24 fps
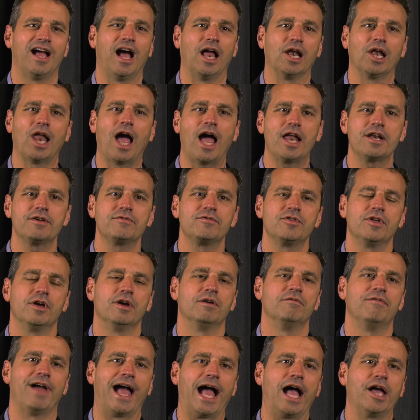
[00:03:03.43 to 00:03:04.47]
A lot of
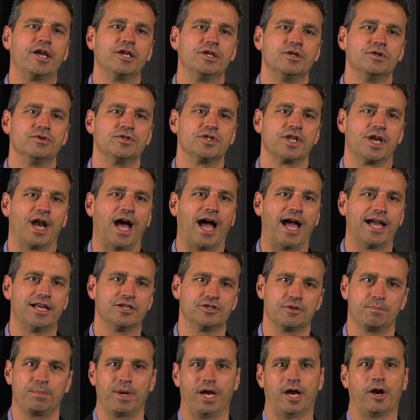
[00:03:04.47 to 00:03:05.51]
the values that I
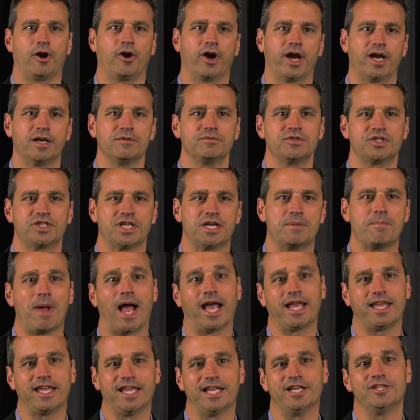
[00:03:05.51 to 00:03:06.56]
as a parent see
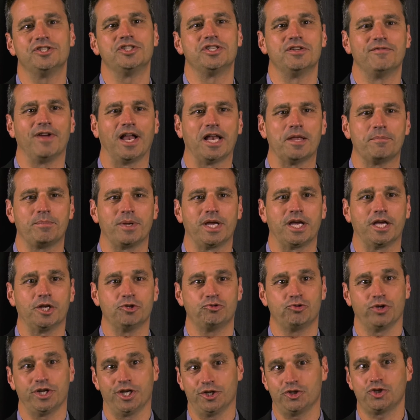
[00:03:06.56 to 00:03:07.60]
my kids developing in
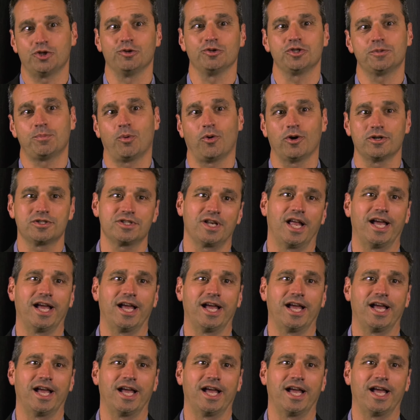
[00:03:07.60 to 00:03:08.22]
traditional sports,